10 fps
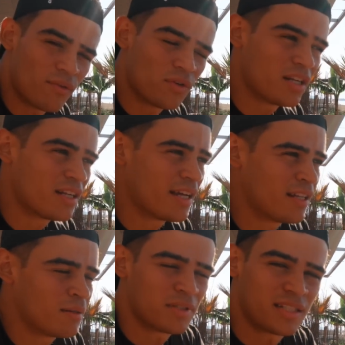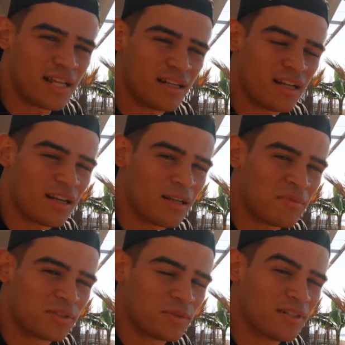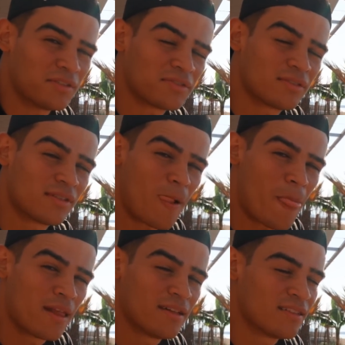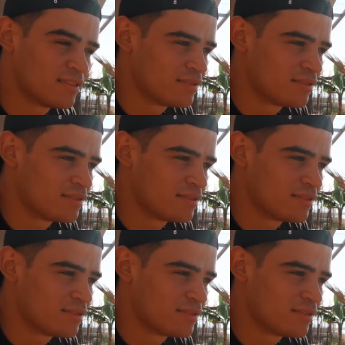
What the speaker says: I've ordered a number 10 and a number 12.